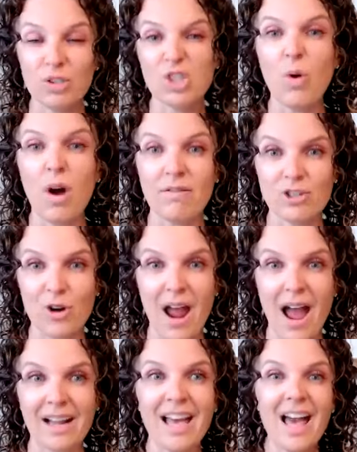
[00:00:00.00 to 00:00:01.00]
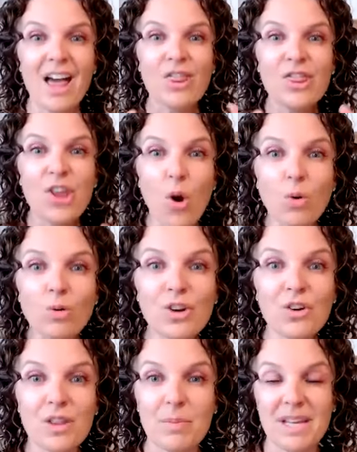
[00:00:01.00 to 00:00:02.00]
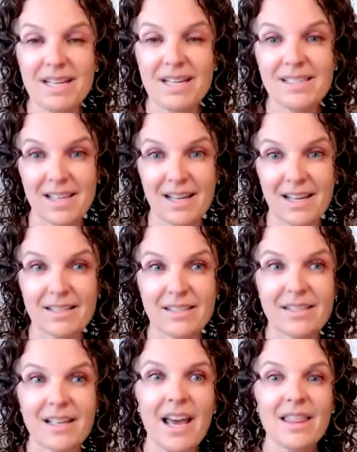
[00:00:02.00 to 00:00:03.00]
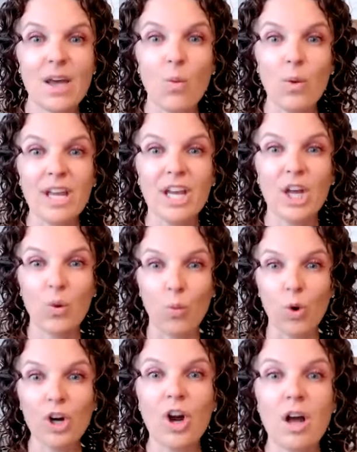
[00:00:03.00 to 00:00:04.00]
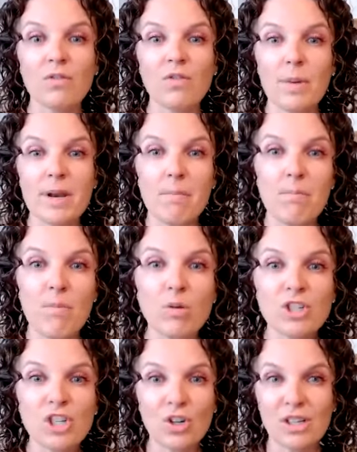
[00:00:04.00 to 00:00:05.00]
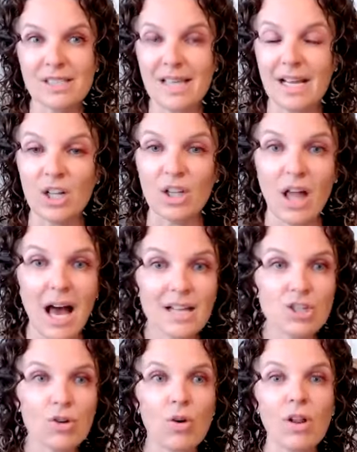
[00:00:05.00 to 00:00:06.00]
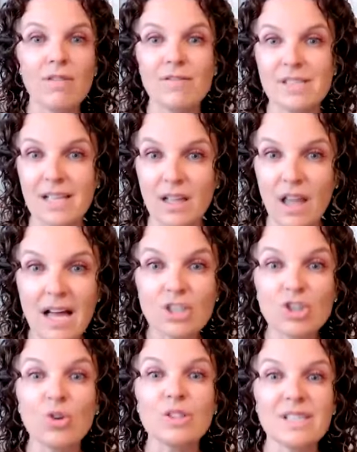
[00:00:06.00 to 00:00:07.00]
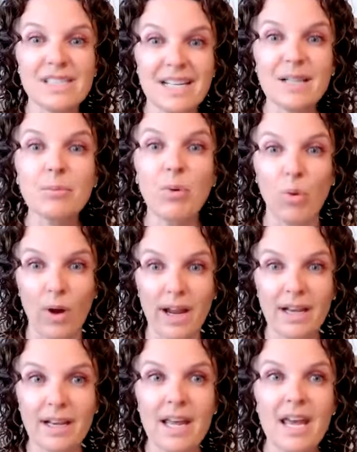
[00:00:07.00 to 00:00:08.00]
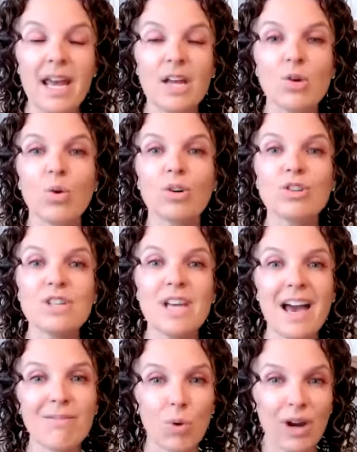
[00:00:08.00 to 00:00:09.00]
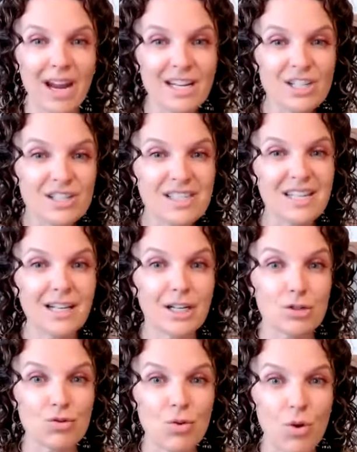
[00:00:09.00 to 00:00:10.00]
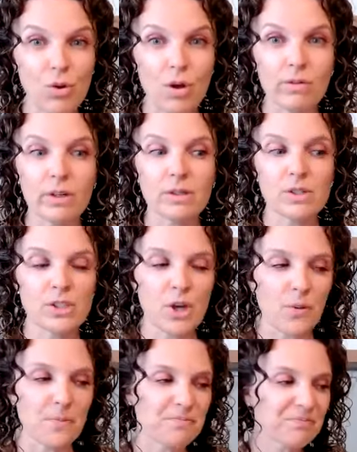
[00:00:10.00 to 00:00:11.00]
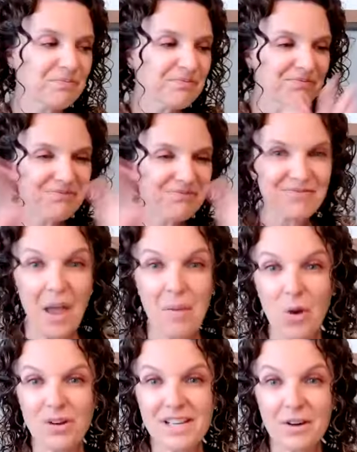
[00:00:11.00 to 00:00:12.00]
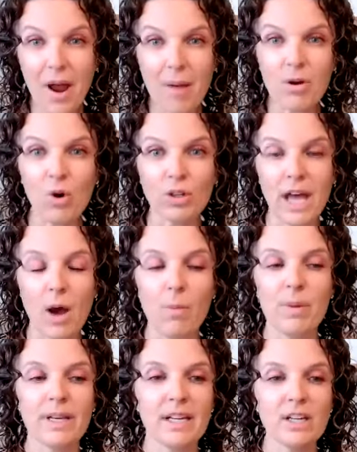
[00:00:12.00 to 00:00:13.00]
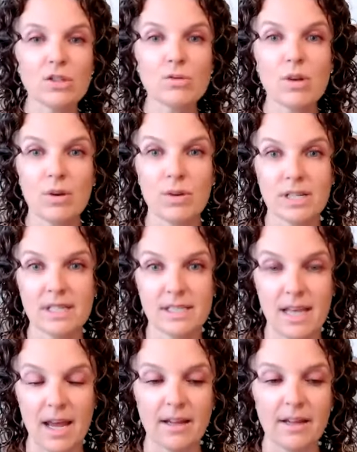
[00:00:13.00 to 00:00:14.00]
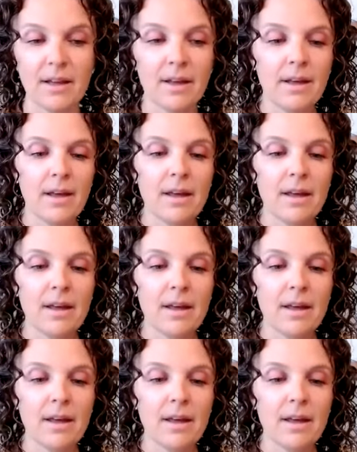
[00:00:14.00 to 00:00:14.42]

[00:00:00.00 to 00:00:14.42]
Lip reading: pulls you off track. Those are the pieces that we can work on from an emotional, a psychological, a physiological standpoint in order to have more agency and control over. So going down a rabbit hole now, but here's what I wanted to say.